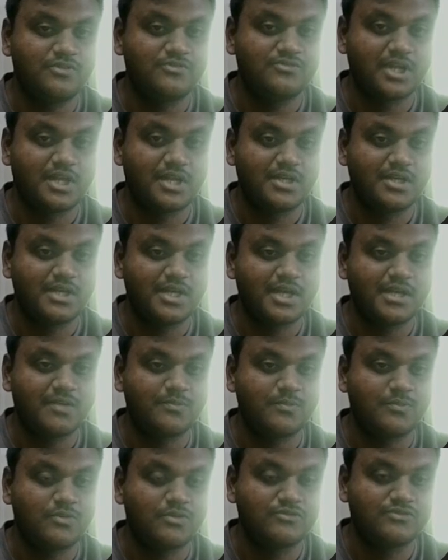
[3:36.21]
post and
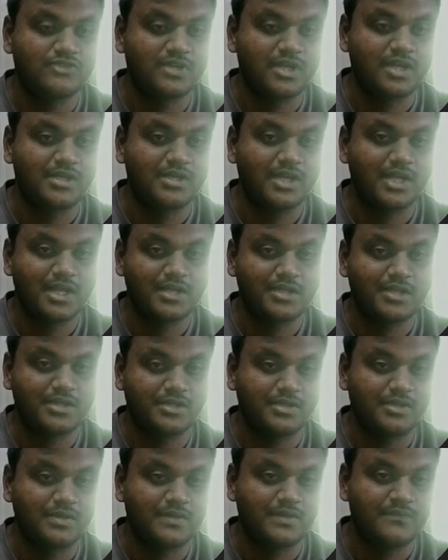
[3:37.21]
get
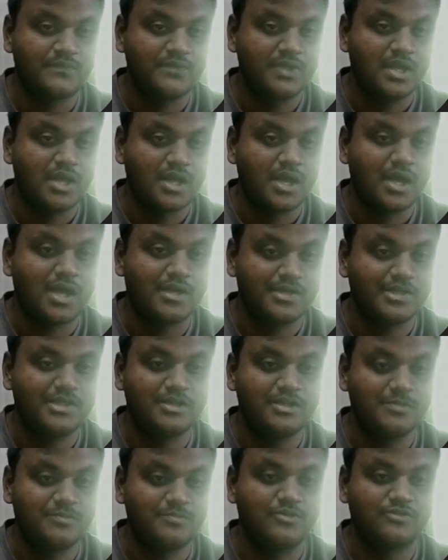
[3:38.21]

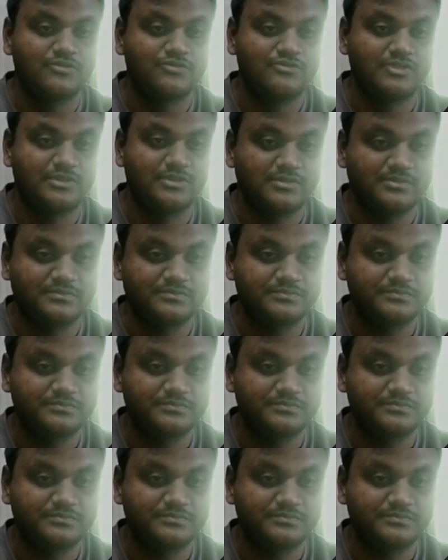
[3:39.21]
delete post.